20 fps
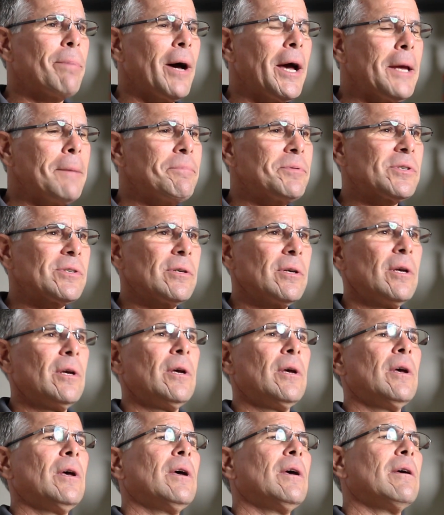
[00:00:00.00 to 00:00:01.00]
pipes,
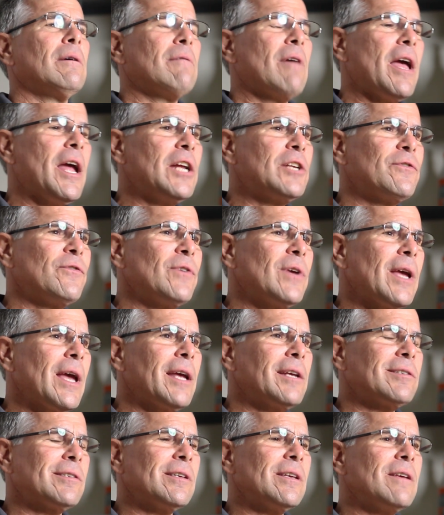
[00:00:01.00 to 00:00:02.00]

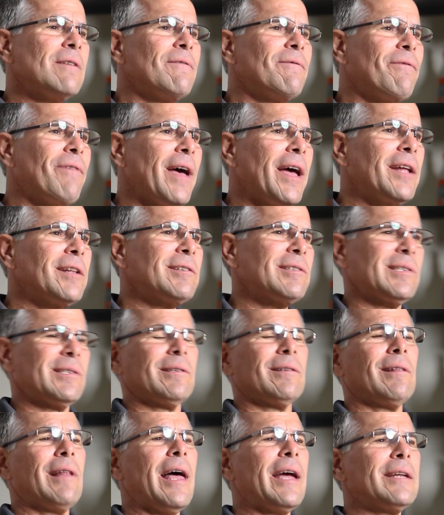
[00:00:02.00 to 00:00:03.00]
HVAC vents,
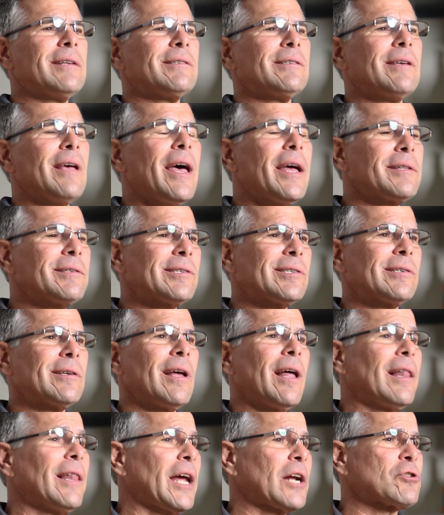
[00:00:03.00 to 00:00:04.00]
line sets,
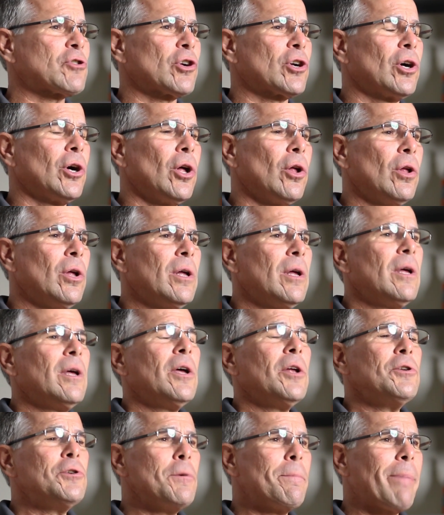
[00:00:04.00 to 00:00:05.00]
electrical.
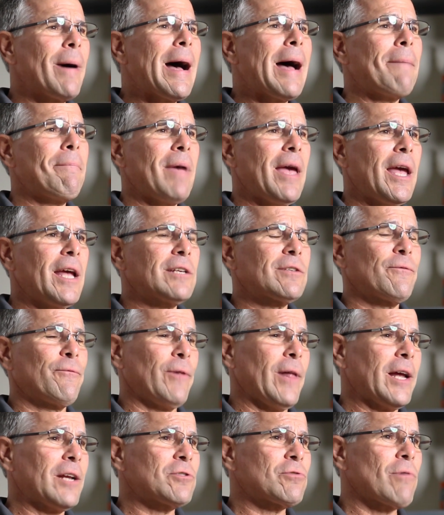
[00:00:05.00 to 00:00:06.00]
DuPont makes
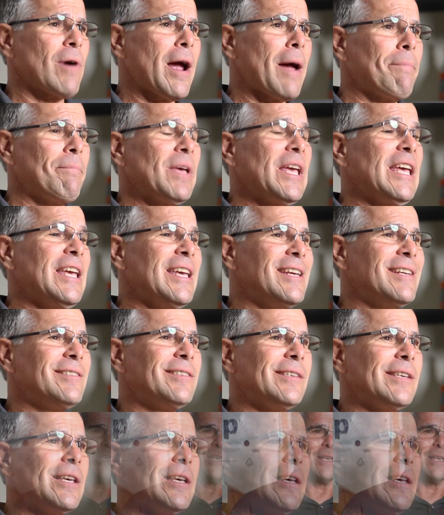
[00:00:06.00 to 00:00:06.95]
FlexWrap EZ,